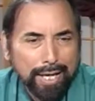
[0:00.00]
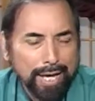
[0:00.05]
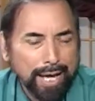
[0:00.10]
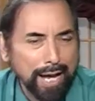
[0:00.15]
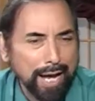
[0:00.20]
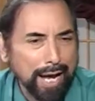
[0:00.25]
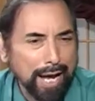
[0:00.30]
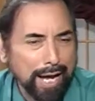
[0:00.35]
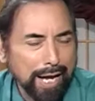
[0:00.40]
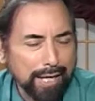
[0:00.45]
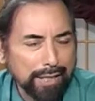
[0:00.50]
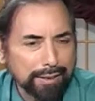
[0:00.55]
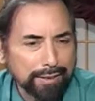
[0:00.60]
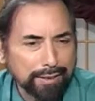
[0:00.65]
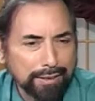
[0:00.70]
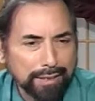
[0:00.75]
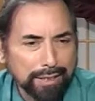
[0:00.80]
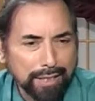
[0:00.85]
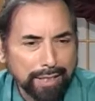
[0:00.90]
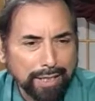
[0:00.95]

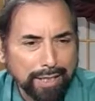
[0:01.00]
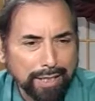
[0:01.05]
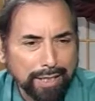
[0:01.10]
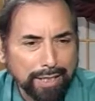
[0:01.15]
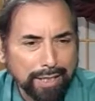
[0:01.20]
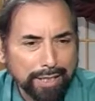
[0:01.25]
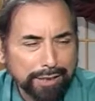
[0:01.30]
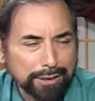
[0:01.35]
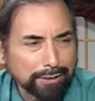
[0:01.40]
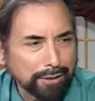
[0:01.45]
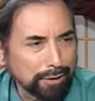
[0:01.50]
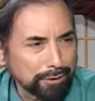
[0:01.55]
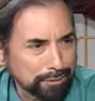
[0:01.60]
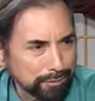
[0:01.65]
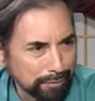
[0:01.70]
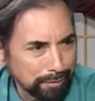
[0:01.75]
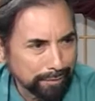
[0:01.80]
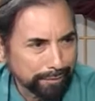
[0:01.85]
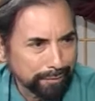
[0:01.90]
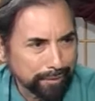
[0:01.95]
And it's also
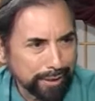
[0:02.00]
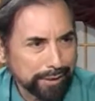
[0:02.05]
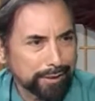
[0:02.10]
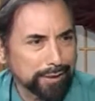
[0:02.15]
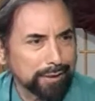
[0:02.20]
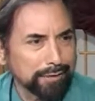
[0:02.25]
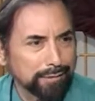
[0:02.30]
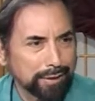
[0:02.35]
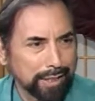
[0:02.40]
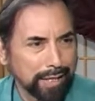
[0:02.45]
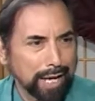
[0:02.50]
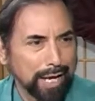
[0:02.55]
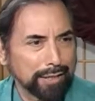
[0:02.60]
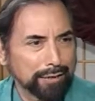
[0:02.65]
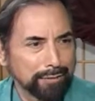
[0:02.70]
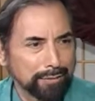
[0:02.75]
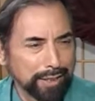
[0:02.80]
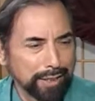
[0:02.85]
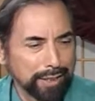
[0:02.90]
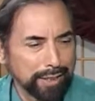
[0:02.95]
a feast of the
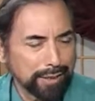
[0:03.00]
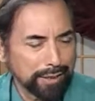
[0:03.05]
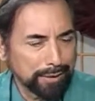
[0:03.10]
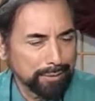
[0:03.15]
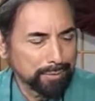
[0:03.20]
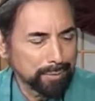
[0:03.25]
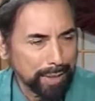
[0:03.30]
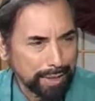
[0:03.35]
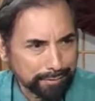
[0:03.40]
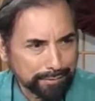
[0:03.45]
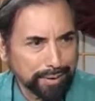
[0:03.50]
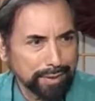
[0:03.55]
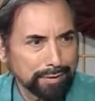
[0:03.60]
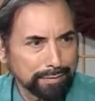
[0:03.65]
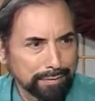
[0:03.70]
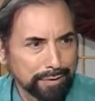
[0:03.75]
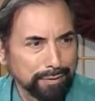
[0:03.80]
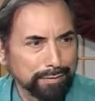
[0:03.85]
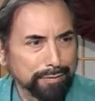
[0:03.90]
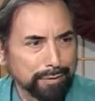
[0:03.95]
gathering and the waving
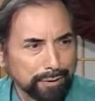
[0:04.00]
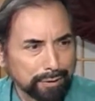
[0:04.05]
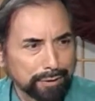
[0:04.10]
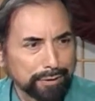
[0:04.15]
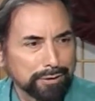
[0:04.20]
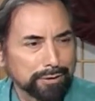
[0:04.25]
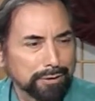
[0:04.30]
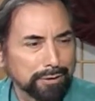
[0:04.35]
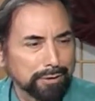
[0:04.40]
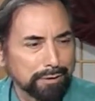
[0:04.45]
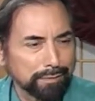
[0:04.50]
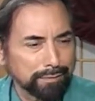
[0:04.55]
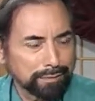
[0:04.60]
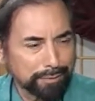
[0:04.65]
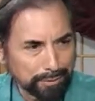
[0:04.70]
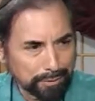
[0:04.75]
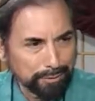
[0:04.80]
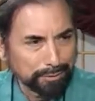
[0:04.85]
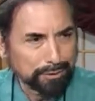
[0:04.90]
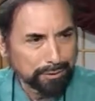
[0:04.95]
of the first
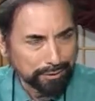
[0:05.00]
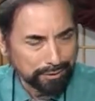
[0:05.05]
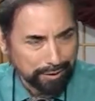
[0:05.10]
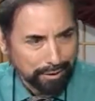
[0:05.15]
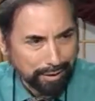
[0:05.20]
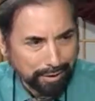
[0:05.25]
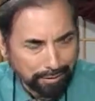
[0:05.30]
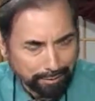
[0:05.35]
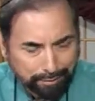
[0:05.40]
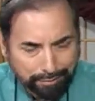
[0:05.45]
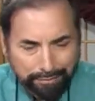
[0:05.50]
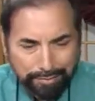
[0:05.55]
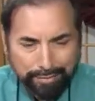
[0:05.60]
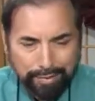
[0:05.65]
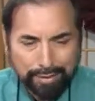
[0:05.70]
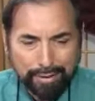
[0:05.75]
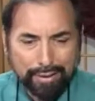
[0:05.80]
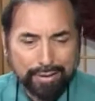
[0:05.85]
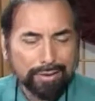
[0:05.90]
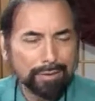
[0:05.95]
fruits of
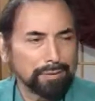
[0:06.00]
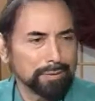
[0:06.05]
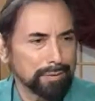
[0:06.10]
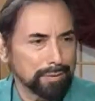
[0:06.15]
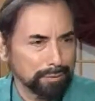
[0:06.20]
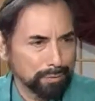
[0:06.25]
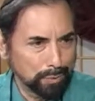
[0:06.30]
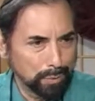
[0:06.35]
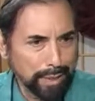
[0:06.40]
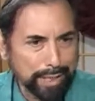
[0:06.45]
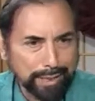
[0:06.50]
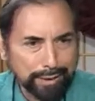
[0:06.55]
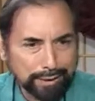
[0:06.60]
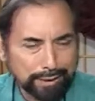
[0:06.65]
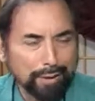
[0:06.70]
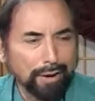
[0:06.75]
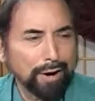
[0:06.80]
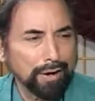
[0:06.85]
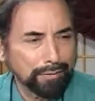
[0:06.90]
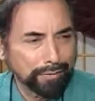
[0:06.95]
the wheat
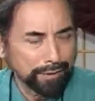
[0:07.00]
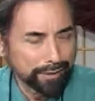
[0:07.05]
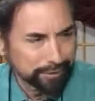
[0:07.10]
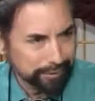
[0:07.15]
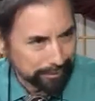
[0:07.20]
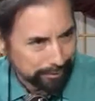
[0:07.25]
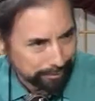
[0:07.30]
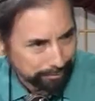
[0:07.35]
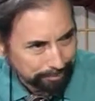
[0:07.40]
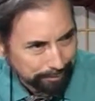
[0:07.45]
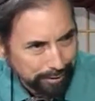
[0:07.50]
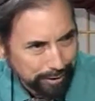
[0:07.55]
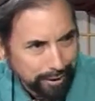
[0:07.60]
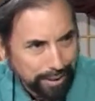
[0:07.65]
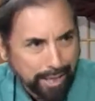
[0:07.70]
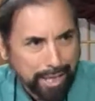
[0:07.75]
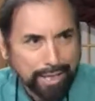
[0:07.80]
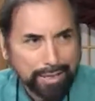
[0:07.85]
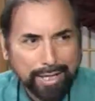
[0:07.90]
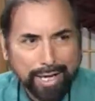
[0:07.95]
harvest.
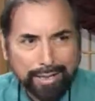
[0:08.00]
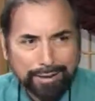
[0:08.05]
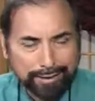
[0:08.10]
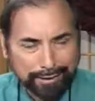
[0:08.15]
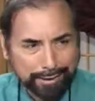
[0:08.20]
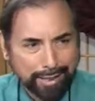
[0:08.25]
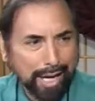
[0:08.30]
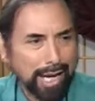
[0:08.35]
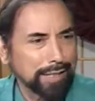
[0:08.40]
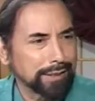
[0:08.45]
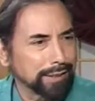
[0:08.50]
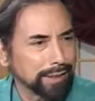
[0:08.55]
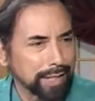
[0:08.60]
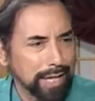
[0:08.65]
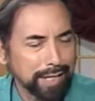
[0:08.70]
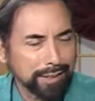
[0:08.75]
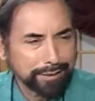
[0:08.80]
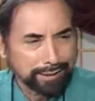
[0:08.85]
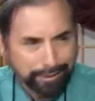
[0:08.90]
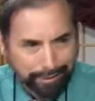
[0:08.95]
And that has a
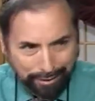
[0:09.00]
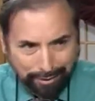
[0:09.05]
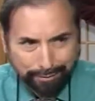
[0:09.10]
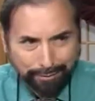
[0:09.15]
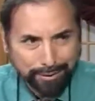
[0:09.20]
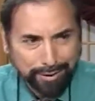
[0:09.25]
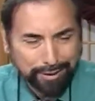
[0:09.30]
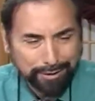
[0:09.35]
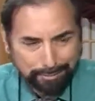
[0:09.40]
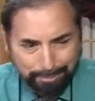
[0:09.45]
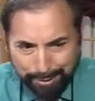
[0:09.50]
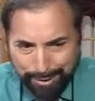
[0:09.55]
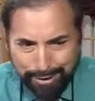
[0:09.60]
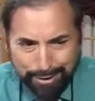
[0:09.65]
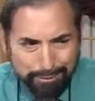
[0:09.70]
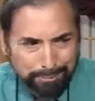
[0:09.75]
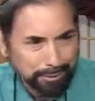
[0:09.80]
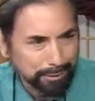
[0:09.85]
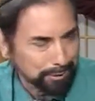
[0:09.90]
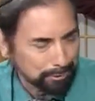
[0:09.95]
lot of significance
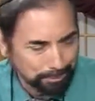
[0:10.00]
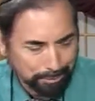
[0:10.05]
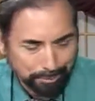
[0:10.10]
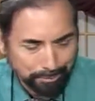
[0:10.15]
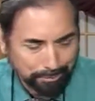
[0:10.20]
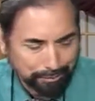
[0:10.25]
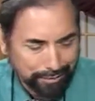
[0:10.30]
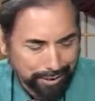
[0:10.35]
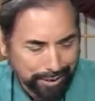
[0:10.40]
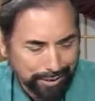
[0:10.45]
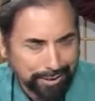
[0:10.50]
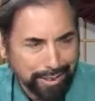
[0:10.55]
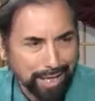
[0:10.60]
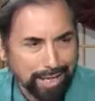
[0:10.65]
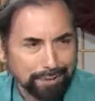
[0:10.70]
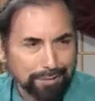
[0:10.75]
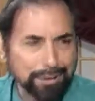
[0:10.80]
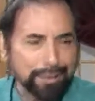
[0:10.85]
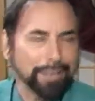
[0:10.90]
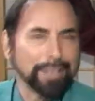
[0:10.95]
meanings, which we'll find
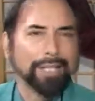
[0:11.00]
out.